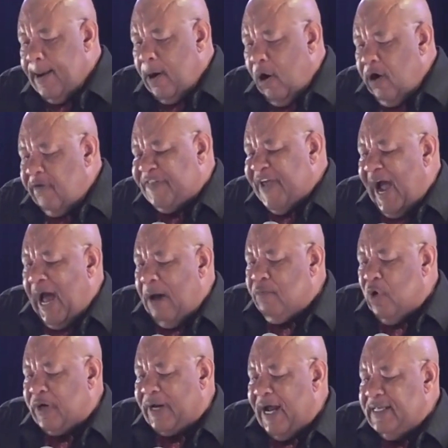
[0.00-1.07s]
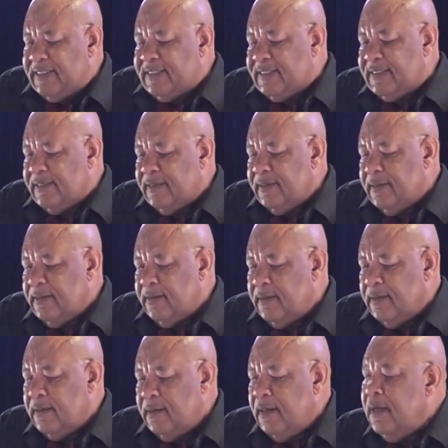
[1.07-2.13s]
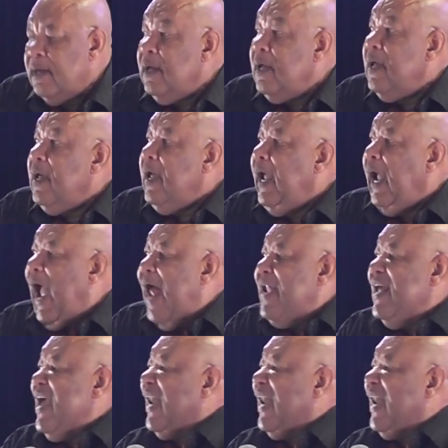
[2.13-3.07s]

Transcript: of the Amorites. And he